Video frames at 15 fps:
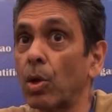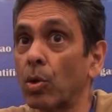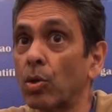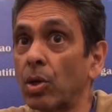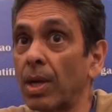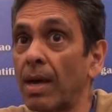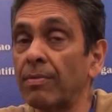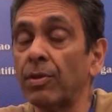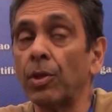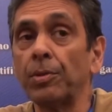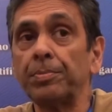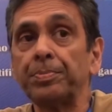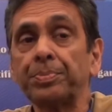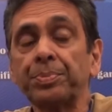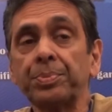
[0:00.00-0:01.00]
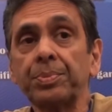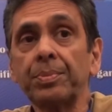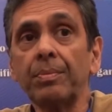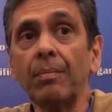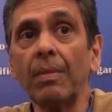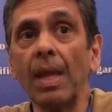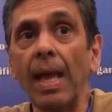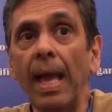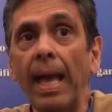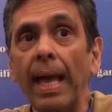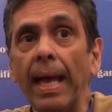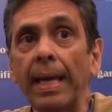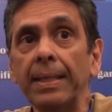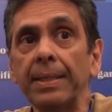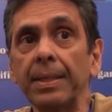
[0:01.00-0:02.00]
local level,
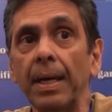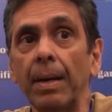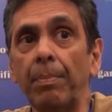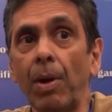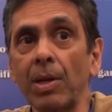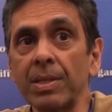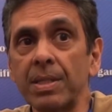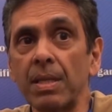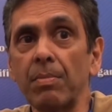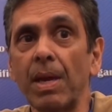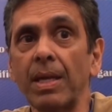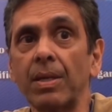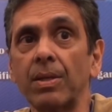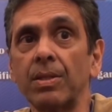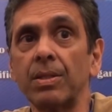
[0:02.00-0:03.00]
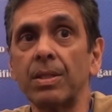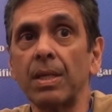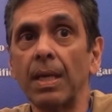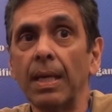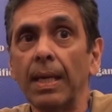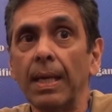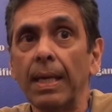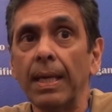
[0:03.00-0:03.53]
and policymakers